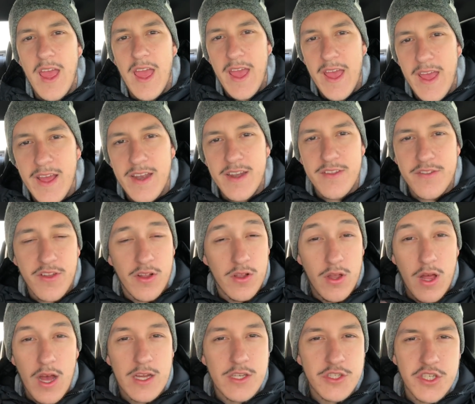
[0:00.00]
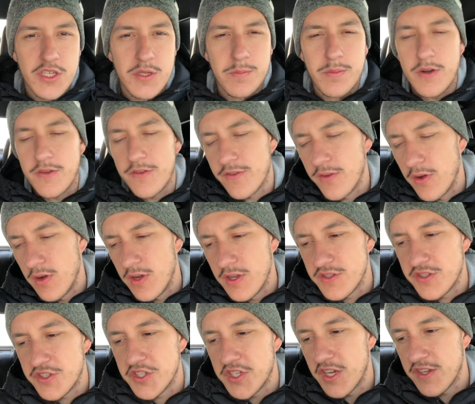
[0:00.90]
and it's a lot cheaper. So
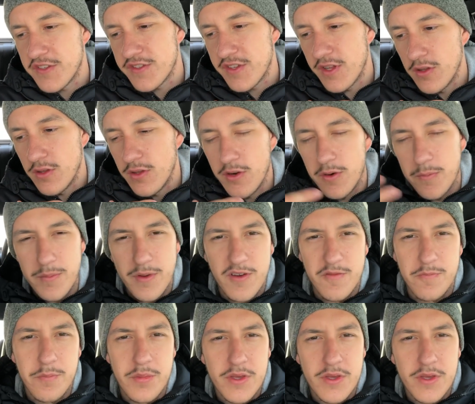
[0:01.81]
it's just a little bit of